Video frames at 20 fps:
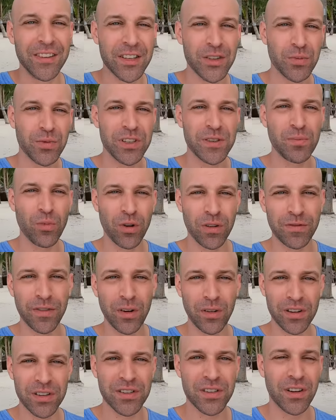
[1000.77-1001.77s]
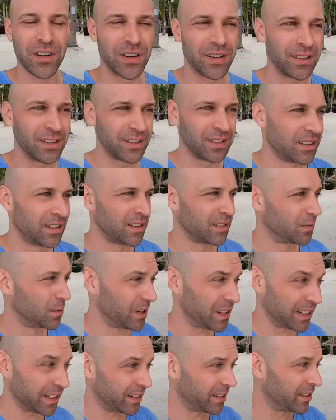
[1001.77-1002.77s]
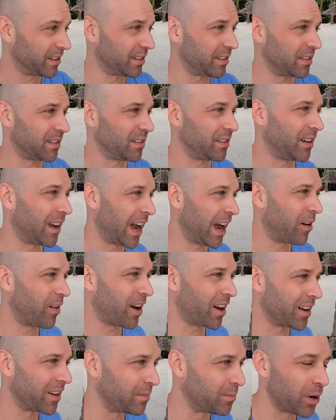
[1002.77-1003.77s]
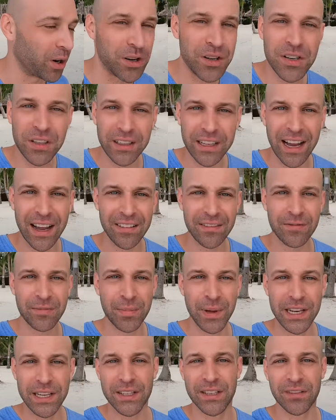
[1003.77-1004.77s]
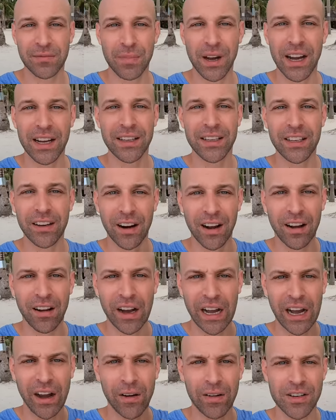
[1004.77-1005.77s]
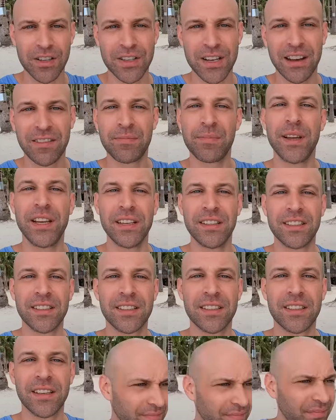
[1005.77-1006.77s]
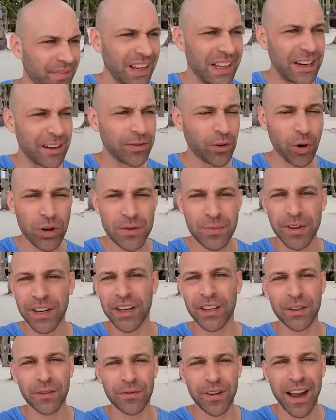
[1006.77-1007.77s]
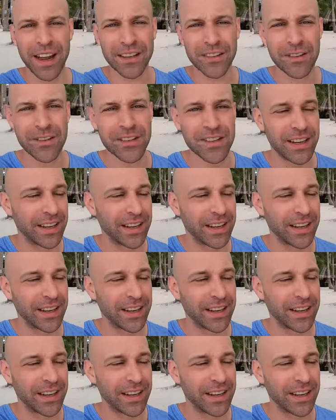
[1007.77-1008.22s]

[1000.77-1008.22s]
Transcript: This one's more focused on really how I personally have peace of mind here, how I just have peace. And of course, many other factors.